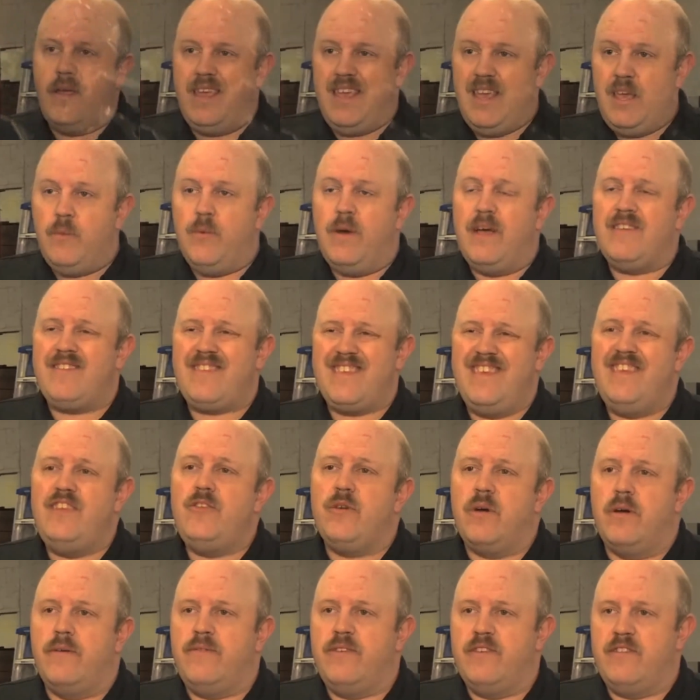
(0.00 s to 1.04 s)
e-waste into
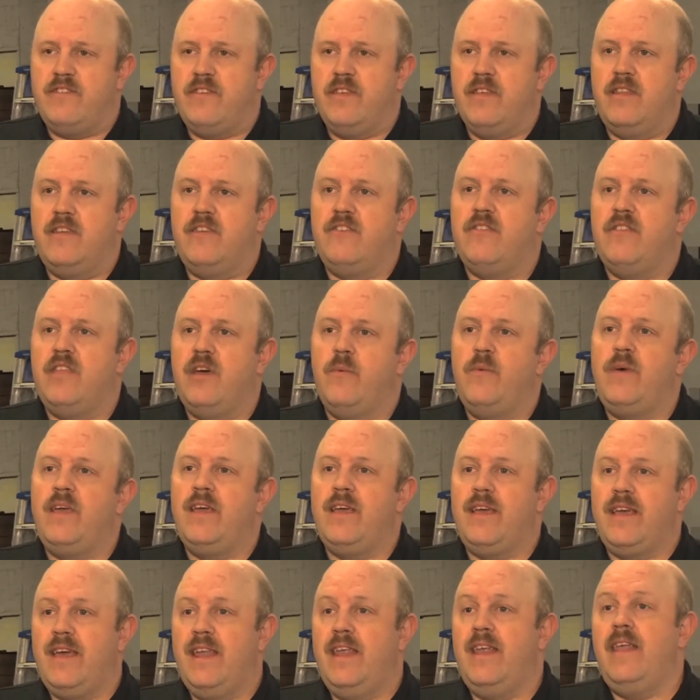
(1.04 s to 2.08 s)
our facility so that we
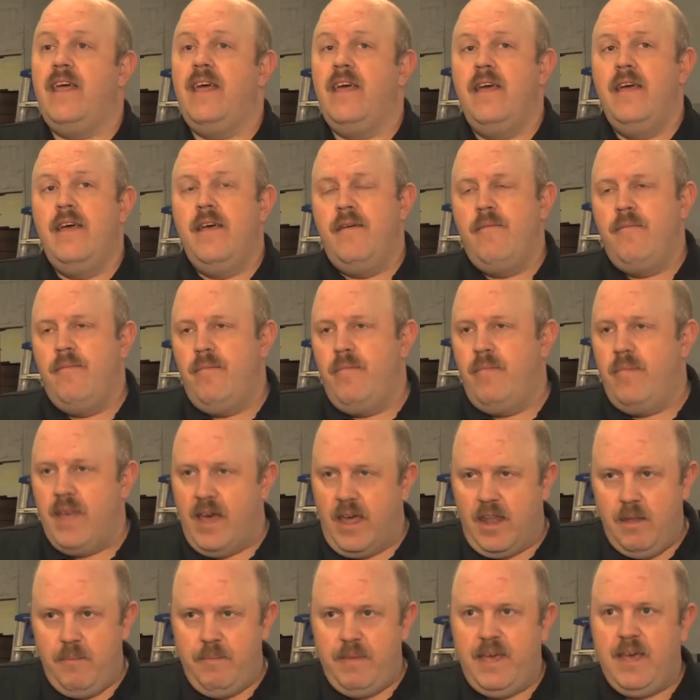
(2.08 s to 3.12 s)
can get it
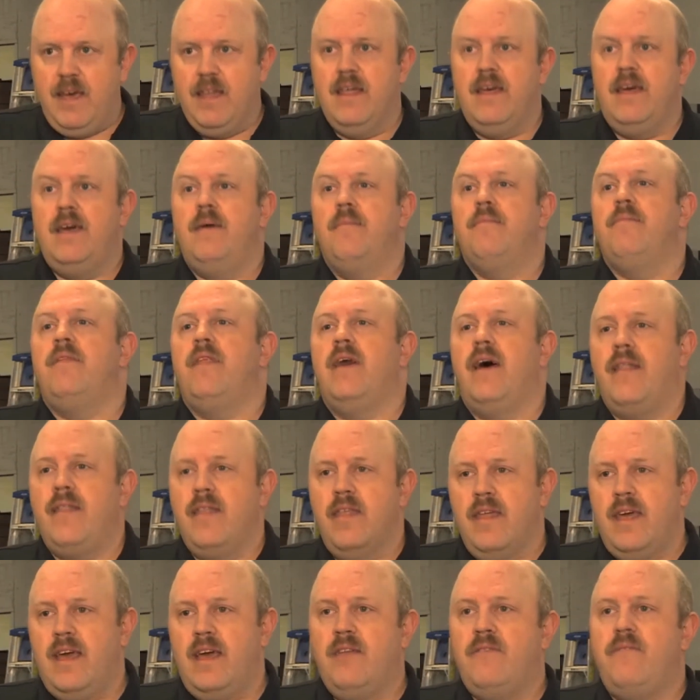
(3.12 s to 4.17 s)
not in the BLM, not in the
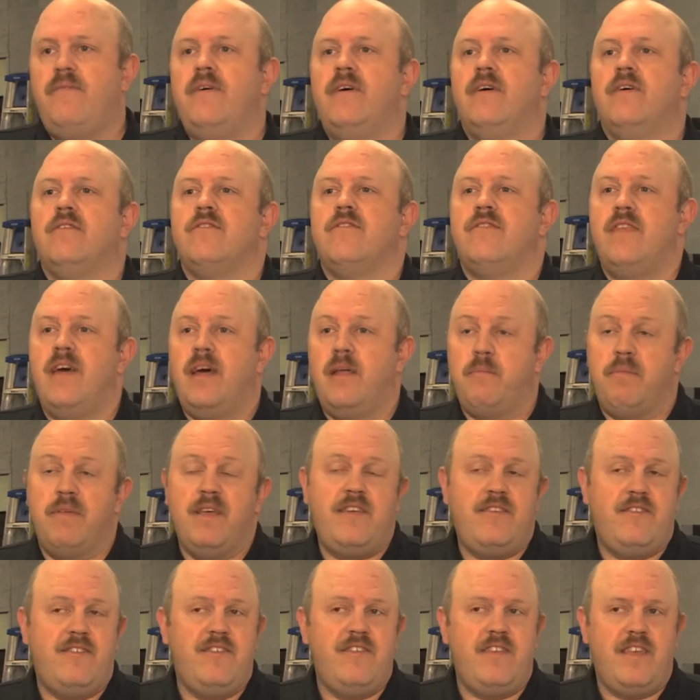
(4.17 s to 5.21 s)
landfills, not in
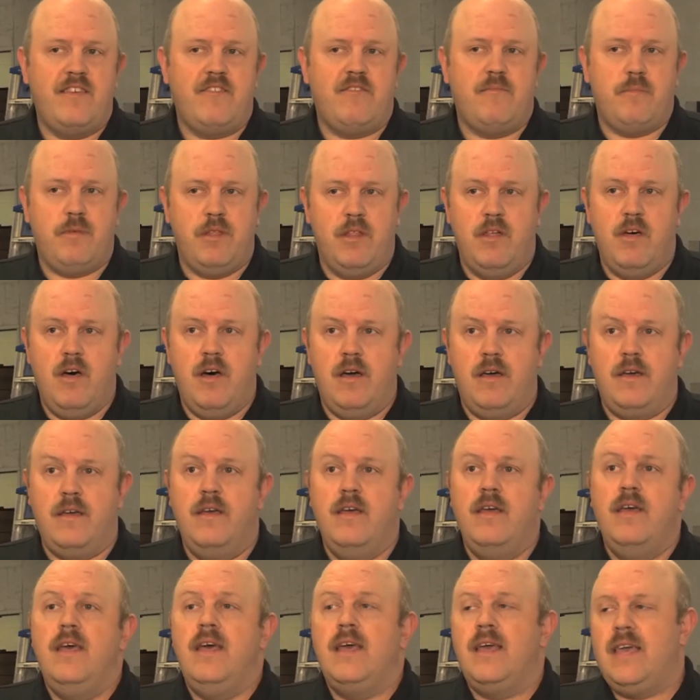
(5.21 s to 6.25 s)
places it doesn't belong,
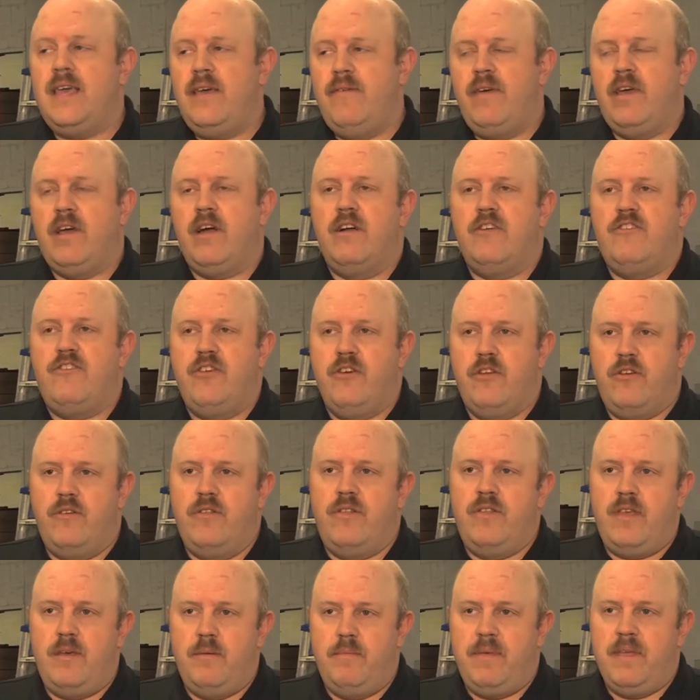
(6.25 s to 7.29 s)
giving our
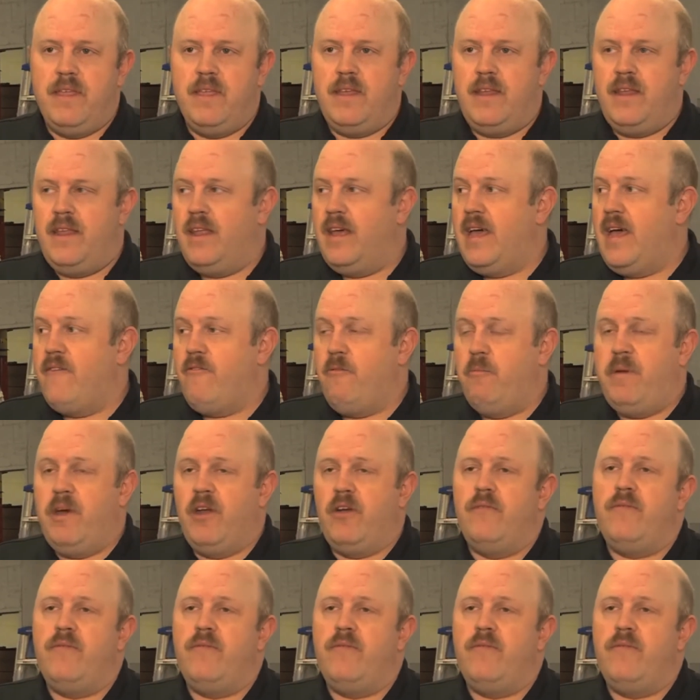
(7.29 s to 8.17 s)
children the ability to have a better